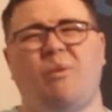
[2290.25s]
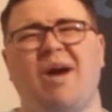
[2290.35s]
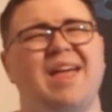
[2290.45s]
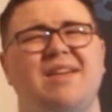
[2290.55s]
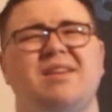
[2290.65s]

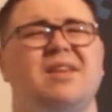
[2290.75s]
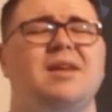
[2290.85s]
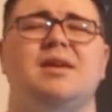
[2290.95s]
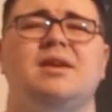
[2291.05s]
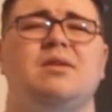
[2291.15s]
What?
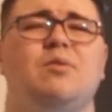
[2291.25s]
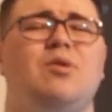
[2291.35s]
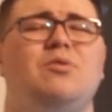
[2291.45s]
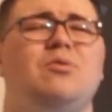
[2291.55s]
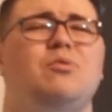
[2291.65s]

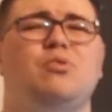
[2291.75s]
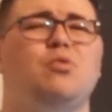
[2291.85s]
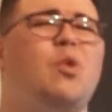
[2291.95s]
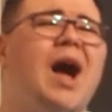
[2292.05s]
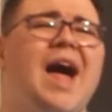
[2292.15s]

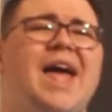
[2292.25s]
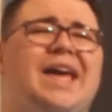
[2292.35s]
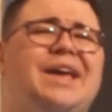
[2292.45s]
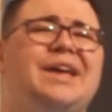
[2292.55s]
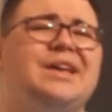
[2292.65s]

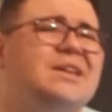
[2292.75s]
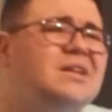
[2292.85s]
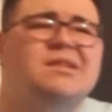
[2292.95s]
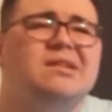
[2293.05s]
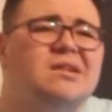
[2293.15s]
Why?
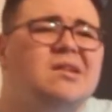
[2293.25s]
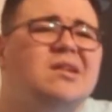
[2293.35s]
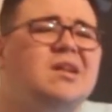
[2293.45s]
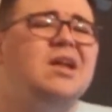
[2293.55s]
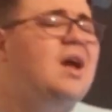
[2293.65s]

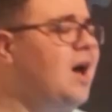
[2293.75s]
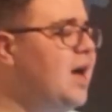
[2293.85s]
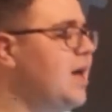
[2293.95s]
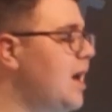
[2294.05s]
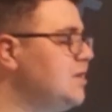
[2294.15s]

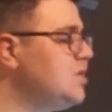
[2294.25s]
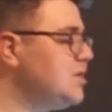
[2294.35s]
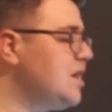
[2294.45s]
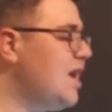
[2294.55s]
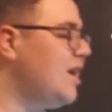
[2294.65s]
I
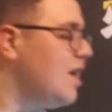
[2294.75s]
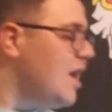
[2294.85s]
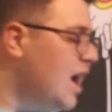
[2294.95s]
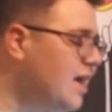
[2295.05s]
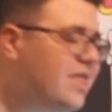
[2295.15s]

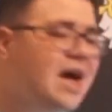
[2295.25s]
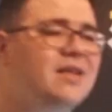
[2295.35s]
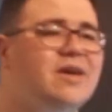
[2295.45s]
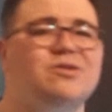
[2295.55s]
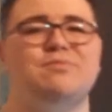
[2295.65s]

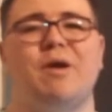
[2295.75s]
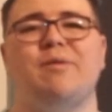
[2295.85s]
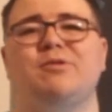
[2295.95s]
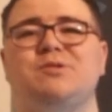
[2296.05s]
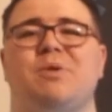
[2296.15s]
thought that was
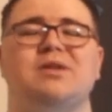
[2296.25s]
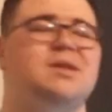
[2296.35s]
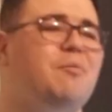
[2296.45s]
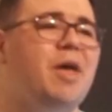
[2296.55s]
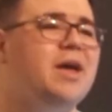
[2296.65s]
my response.
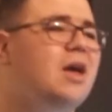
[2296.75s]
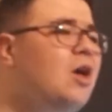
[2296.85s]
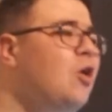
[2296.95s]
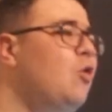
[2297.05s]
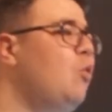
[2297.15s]
I'm like,
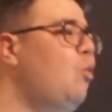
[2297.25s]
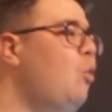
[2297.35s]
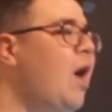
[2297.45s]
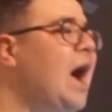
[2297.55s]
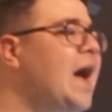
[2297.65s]

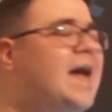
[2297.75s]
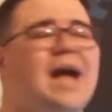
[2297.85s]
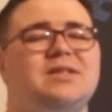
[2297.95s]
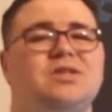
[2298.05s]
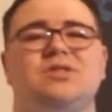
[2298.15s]
why?
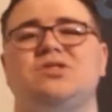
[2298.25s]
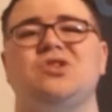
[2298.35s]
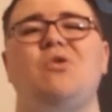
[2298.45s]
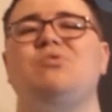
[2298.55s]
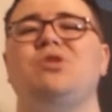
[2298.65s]
I just
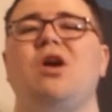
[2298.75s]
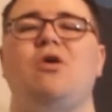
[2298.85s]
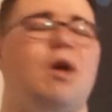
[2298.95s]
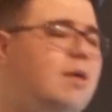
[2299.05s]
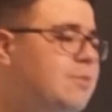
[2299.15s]
don't know.